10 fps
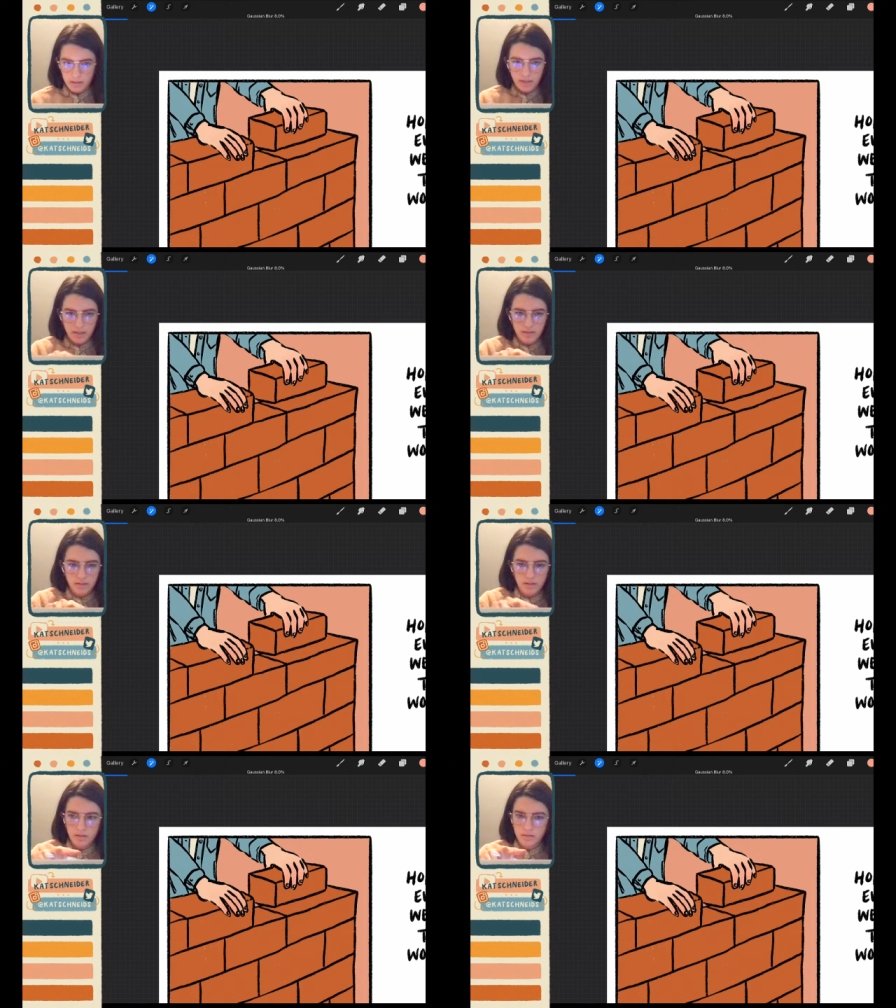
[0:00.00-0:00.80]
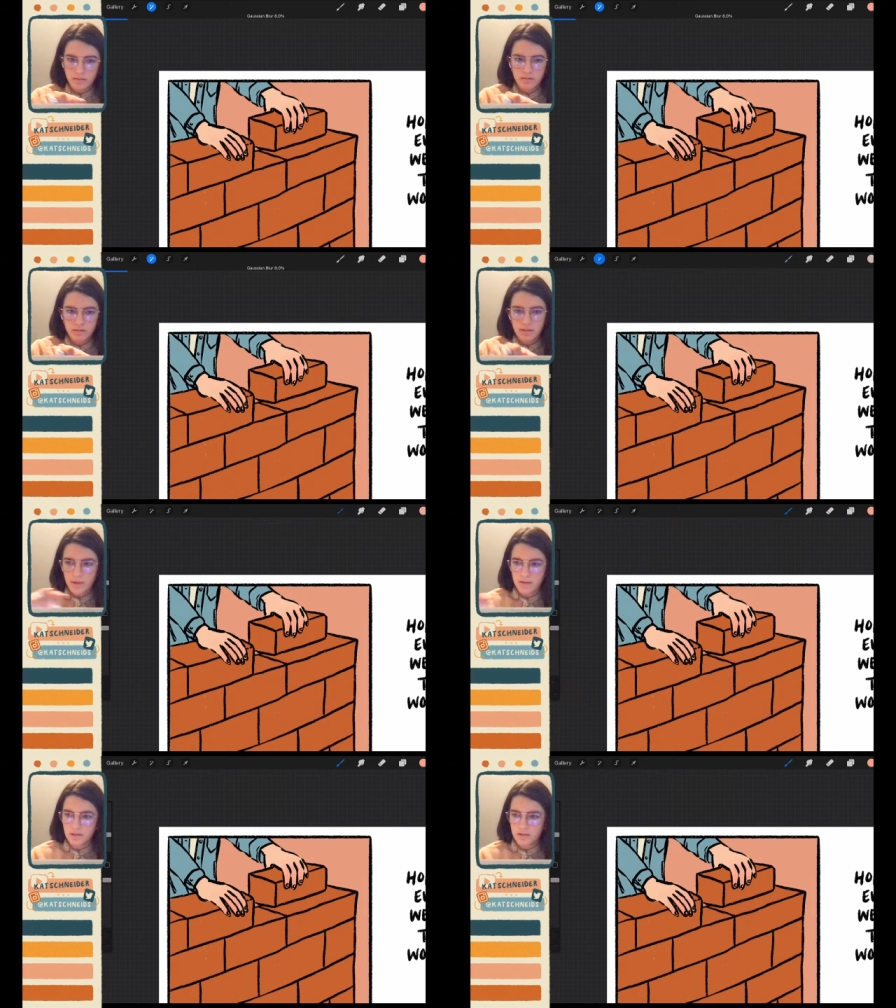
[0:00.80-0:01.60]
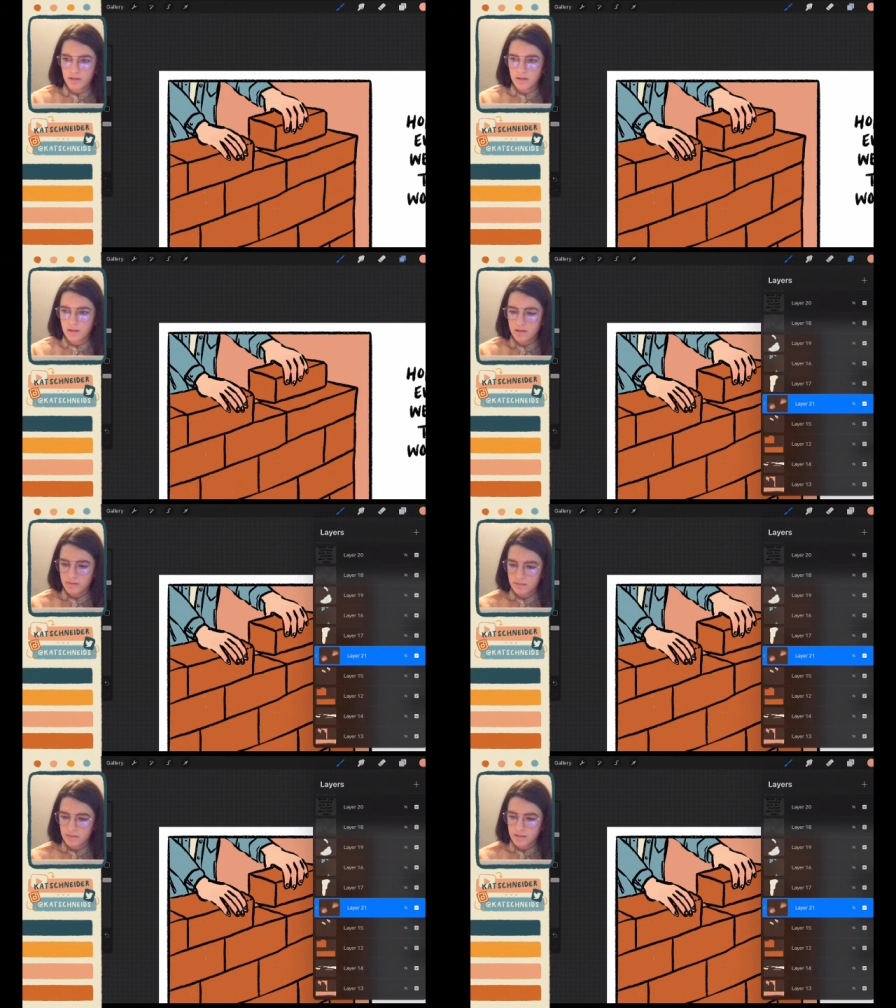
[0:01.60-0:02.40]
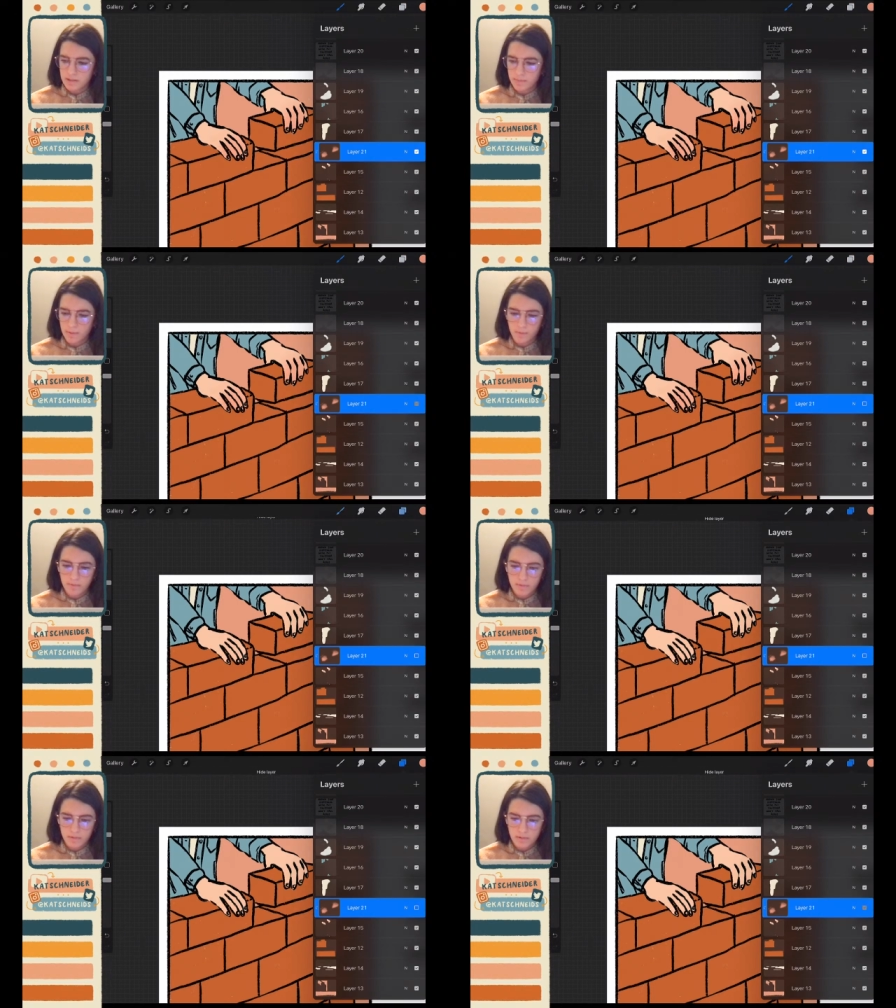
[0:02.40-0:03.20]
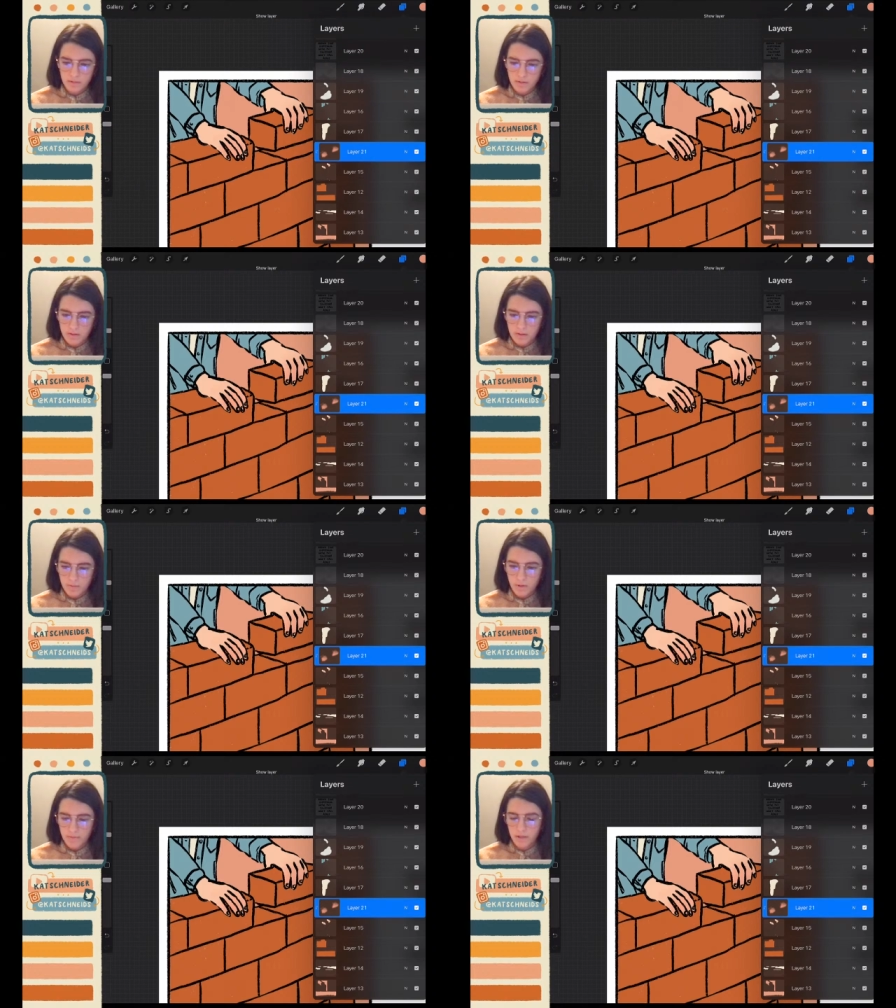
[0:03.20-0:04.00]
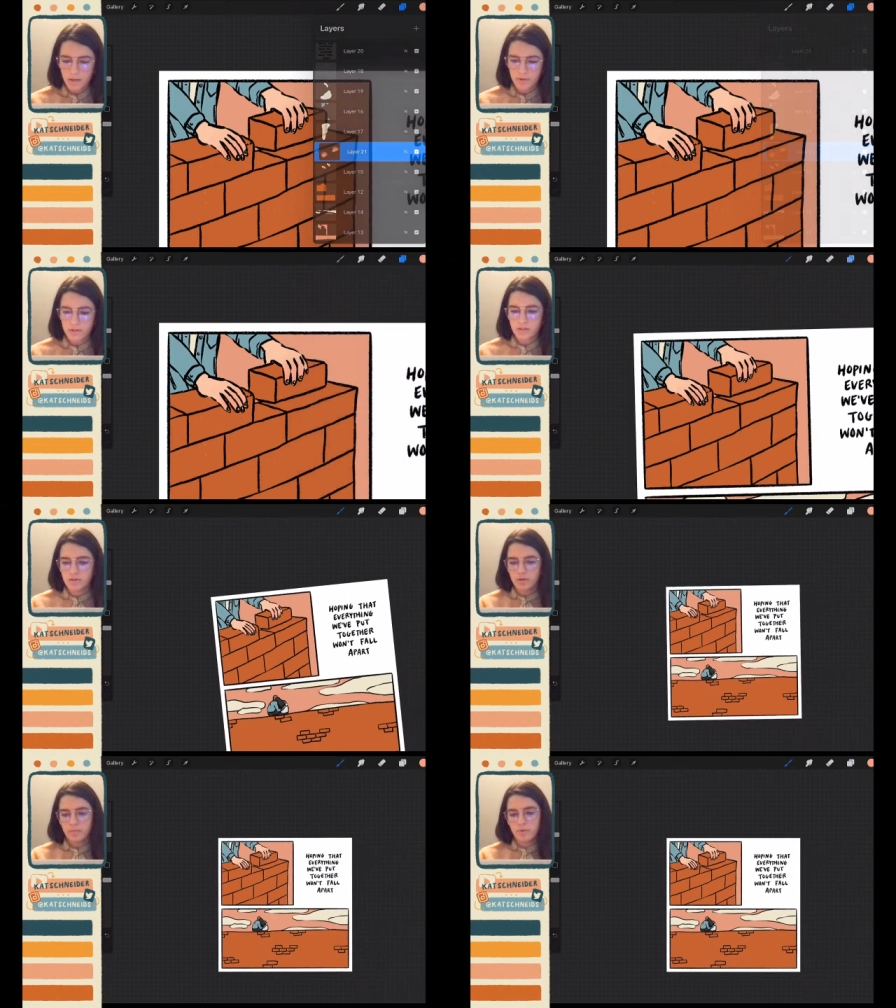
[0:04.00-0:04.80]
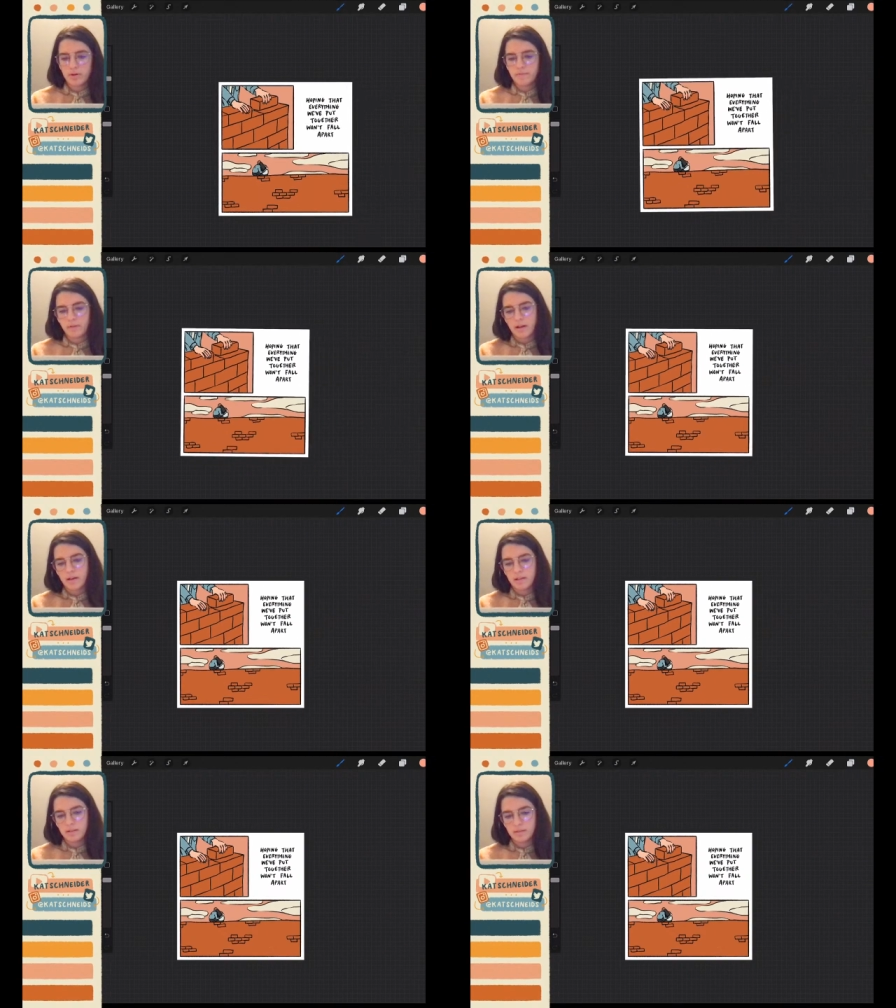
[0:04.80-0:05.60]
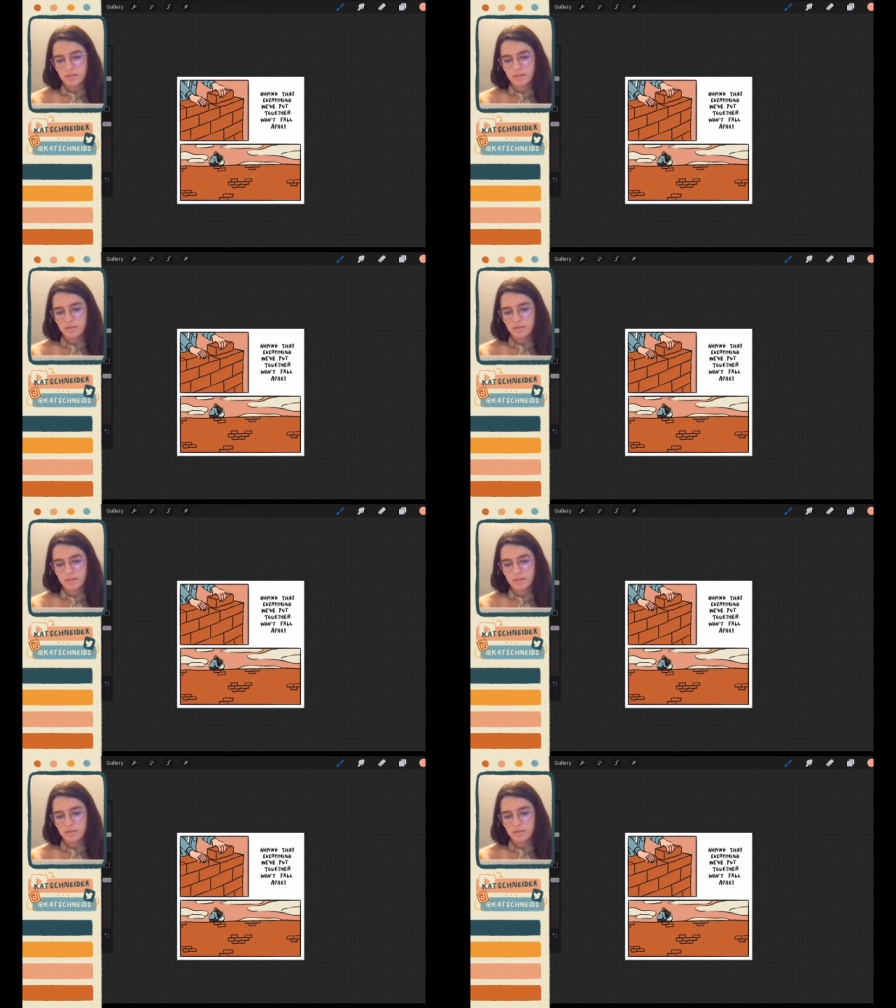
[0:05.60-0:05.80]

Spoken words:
Just adds a little dimension in there. Because my way of coloring is usually pretty flat.